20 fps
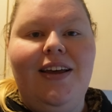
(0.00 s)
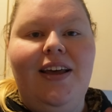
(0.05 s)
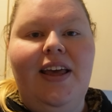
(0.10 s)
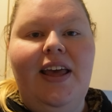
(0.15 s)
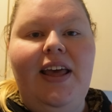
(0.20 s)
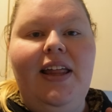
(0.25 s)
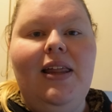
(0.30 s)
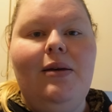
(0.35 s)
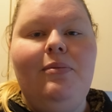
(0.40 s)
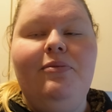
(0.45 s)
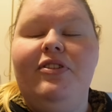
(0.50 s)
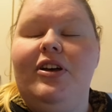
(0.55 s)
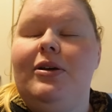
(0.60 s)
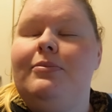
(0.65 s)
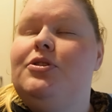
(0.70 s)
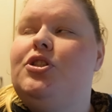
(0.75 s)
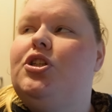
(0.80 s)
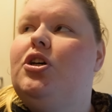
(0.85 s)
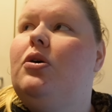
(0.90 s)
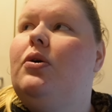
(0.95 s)
Hey Lam
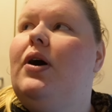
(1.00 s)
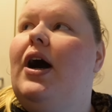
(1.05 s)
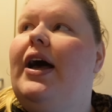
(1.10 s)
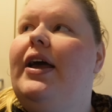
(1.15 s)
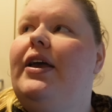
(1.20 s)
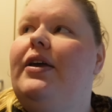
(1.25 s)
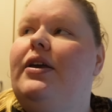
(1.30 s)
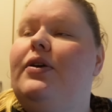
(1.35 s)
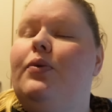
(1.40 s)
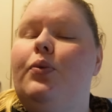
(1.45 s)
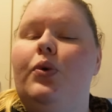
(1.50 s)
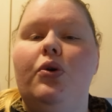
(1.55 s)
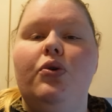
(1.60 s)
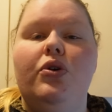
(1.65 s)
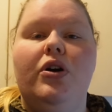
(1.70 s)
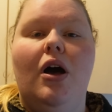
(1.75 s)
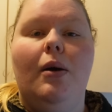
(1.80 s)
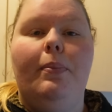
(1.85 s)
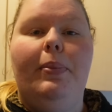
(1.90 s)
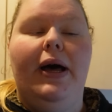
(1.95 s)
Fam, so I
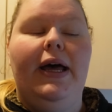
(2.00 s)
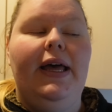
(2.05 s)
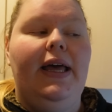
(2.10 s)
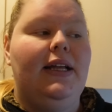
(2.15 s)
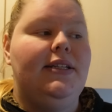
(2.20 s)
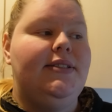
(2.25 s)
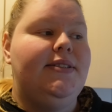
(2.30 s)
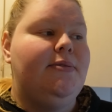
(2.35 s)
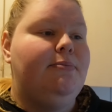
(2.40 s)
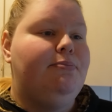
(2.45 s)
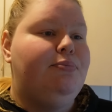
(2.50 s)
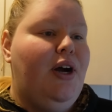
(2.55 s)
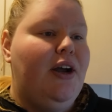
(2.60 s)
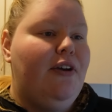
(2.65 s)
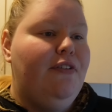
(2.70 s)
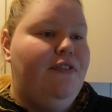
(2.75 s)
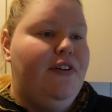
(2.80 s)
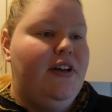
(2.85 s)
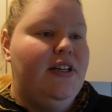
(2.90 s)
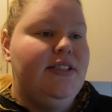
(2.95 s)
woke up, I had some
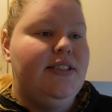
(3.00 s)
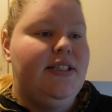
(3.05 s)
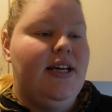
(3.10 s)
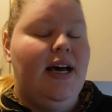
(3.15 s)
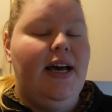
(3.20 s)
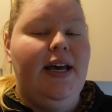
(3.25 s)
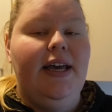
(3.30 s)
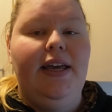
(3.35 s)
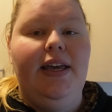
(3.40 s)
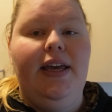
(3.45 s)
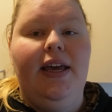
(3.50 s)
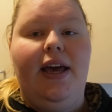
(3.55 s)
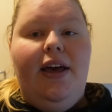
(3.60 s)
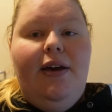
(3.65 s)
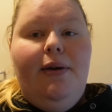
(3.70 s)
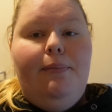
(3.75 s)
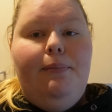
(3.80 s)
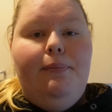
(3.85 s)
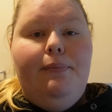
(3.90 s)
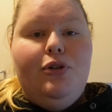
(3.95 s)
breakfast, I
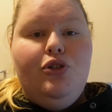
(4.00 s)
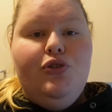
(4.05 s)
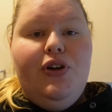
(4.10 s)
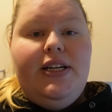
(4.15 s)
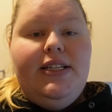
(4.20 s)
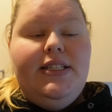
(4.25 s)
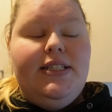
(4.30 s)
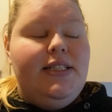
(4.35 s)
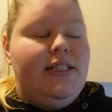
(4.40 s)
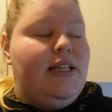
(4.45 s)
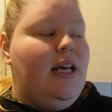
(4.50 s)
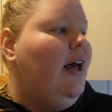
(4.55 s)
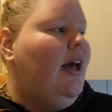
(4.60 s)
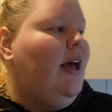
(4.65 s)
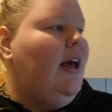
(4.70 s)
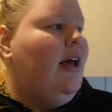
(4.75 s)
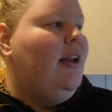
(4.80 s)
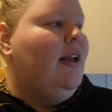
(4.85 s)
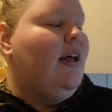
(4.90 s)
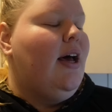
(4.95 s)
am dressed
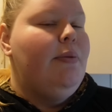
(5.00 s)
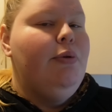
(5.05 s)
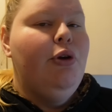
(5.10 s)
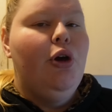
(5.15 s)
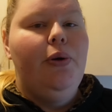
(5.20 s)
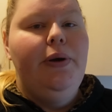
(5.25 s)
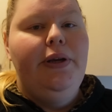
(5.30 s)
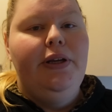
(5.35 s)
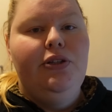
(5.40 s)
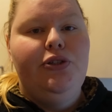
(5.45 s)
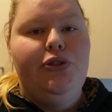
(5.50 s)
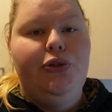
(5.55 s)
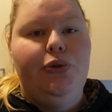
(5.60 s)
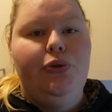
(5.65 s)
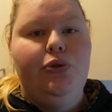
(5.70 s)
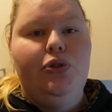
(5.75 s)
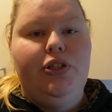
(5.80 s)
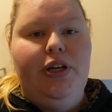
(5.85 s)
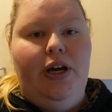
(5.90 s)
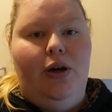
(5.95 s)
and I'm going
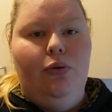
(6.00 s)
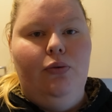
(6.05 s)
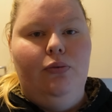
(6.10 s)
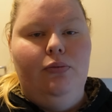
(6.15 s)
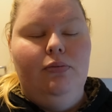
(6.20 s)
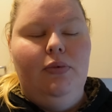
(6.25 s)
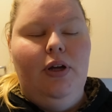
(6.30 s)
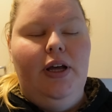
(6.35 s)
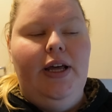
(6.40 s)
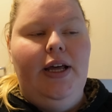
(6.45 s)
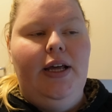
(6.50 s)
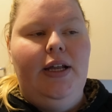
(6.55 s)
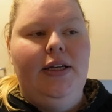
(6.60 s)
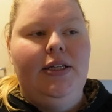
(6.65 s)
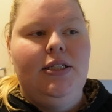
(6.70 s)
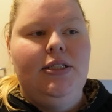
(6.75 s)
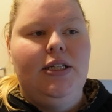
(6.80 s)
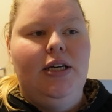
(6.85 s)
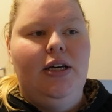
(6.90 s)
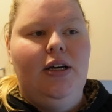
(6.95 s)
to town.
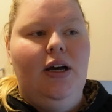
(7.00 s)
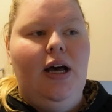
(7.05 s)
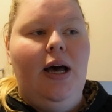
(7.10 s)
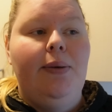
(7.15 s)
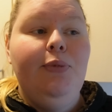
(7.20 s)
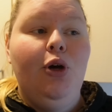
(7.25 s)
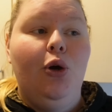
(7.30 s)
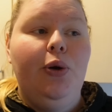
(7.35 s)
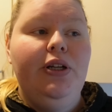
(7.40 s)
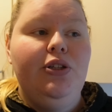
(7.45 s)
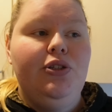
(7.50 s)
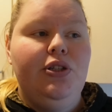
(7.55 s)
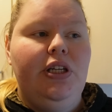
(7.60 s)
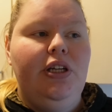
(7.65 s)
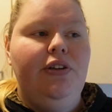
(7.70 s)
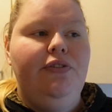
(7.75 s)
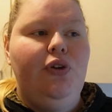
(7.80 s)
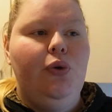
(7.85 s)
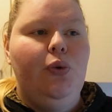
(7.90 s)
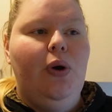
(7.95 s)
And uh, I'm going to
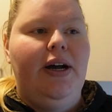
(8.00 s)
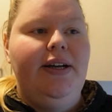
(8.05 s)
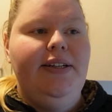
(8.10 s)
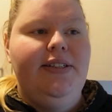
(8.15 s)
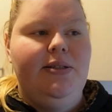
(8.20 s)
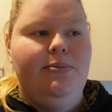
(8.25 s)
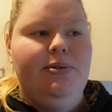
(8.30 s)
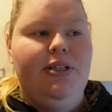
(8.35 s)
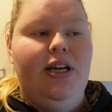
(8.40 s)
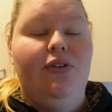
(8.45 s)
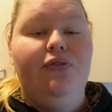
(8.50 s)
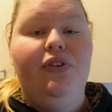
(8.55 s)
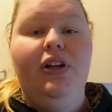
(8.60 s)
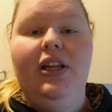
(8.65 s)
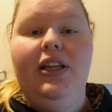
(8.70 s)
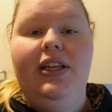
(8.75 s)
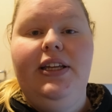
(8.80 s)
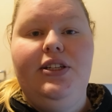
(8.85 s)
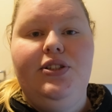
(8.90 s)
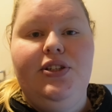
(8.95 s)
need a few items. I
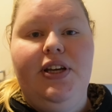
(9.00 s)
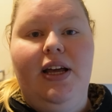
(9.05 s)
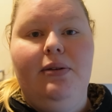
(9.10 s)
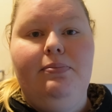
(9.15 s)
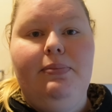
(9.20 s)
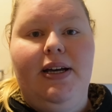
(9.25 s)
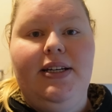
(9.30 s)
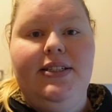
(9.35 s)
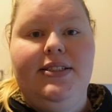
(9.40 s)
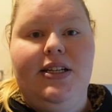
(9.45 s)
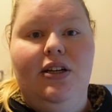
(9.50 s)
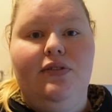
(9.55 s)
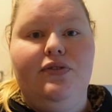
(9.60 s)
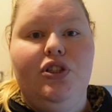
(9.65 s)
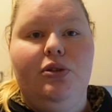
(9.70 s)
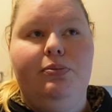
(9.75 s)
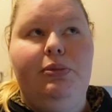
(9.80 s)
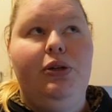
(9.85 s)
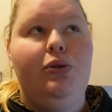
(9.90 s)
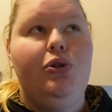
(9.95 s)
really need to get myself
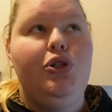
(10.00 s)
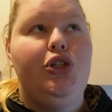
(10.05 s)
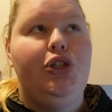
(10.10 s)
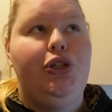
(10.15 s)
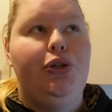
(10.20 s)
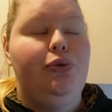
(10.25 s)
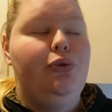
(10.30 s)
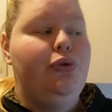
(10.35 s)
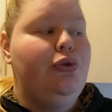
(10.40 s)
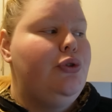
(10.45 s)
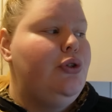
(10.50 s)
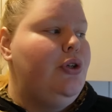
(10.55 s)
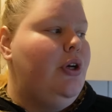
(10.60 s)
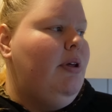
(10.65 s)
some new shoes.